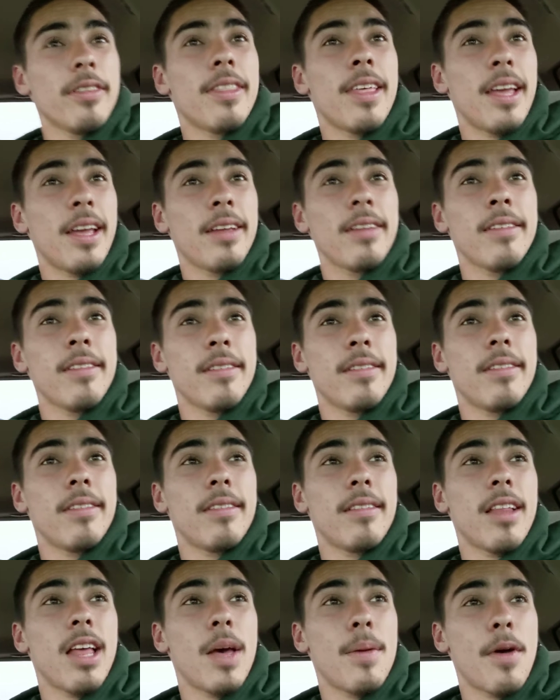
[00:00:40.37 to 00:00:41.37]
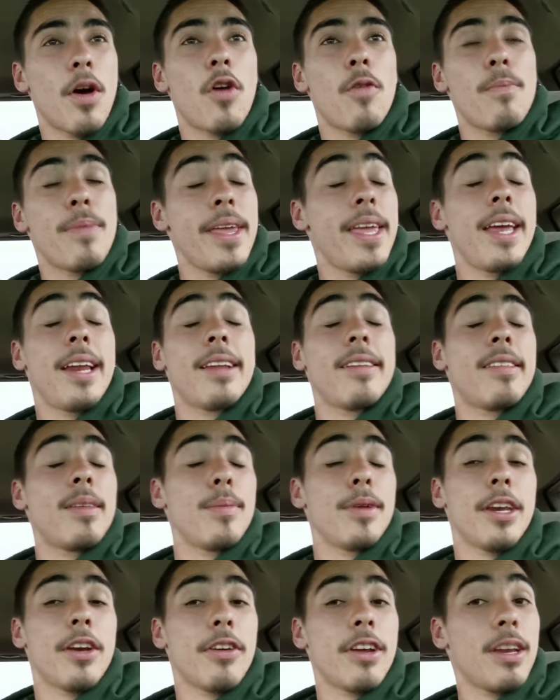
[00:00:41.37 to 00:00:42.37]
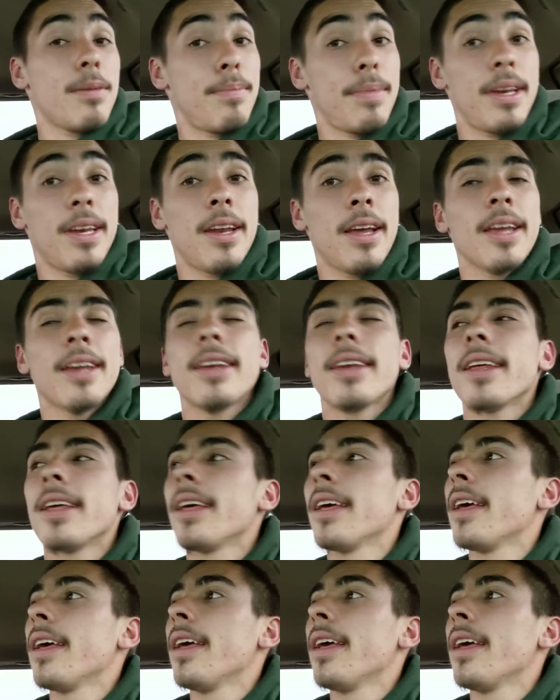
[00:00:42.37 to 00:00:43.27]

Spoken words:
things about being at a cemetery at midnight,